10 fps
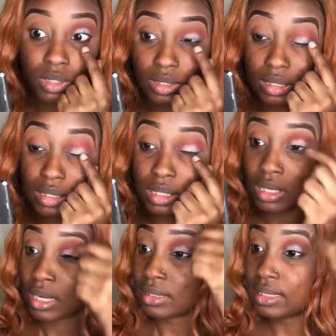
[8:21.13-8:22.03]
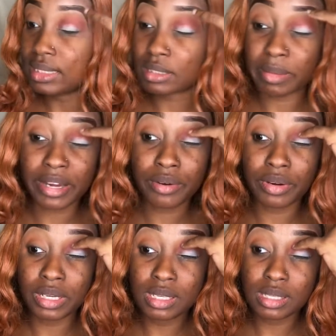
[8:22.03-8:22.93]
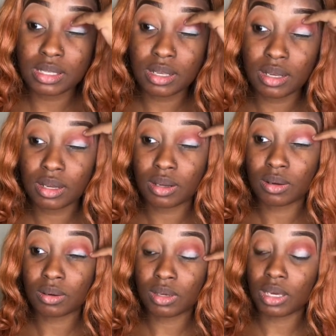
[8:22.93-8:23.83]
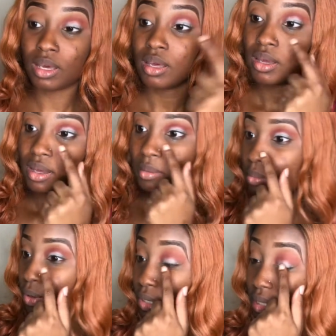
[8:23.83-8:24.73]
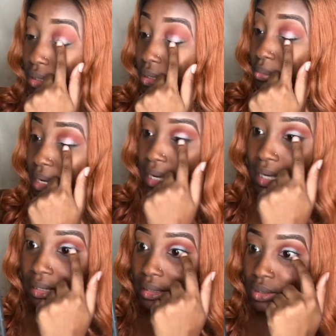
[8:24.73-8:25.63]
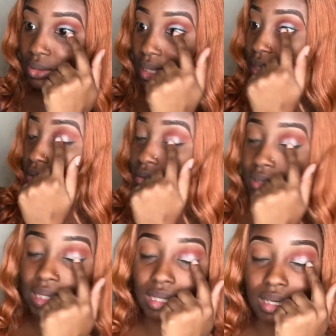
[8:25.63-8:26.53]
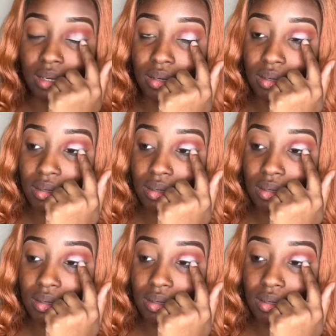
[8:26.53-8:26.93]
You can see this is my crease, okay? But you can see my eyes is kind of hooded here.